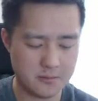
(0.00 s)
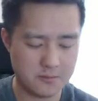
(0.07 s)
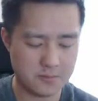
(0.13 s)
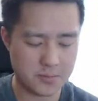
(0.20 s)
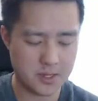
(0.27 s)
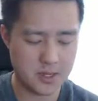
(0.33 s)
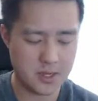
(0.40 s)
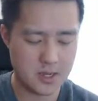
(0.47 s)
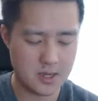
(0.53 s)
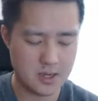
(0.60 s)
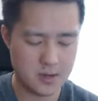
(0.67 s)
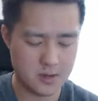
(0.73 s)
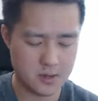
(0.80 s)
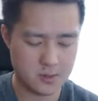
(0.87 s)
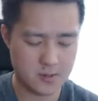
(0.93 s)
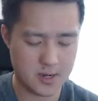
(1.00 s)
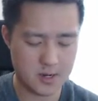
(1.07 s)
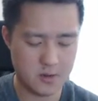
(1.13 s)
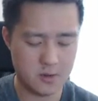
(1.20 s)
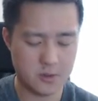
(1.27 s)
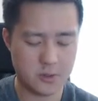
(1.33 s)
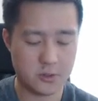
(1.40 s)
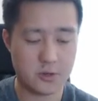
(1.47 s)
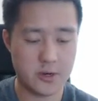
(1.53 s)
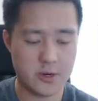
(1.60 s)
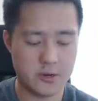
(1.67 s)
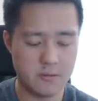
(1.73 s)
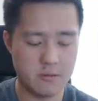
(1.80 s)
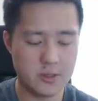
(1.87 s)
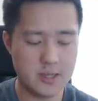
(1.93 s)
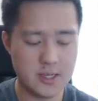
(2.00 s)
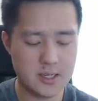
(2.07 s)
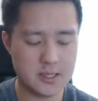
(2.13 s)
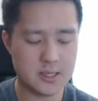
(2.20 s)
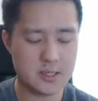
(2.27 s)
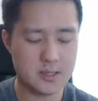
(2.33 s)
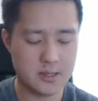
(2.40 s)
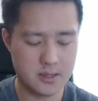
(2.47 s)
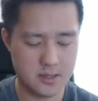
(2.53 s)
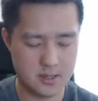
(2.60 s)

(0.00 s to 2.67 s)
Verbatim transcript: All right, so we got an Orchestrated Release,